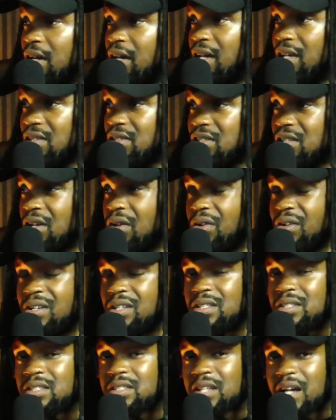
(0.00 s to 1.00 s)
still a
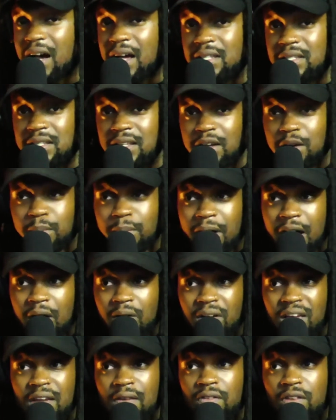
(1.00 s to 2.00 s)
disgusting amount,
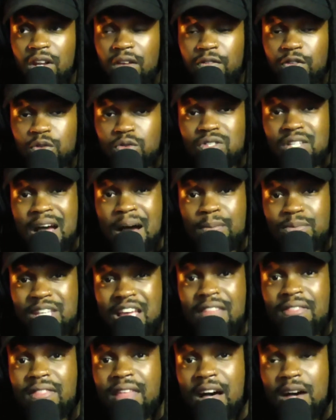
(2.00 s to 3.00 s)
even if you stop
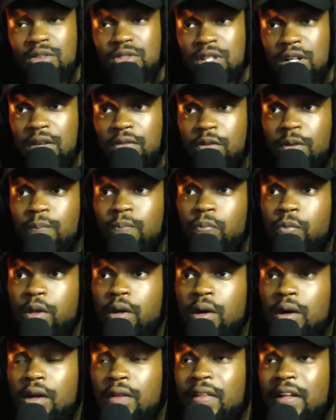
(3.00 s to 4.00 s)
10,000 of them.
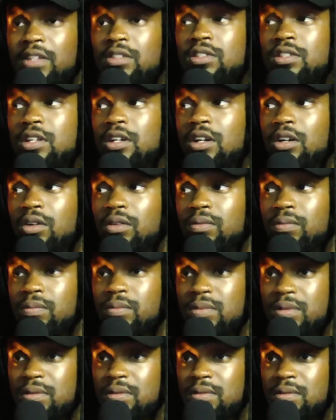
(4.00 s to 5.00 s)
That's still
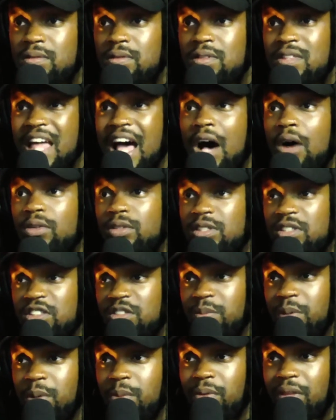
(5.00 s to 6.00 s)
thousands of
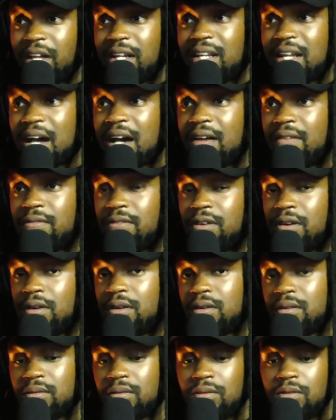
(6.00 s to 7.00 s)
people that died for
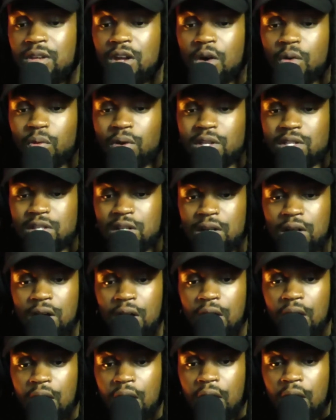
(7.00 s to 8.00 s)
no reason.
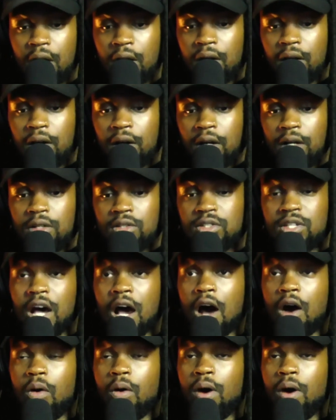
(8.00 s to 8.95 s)
So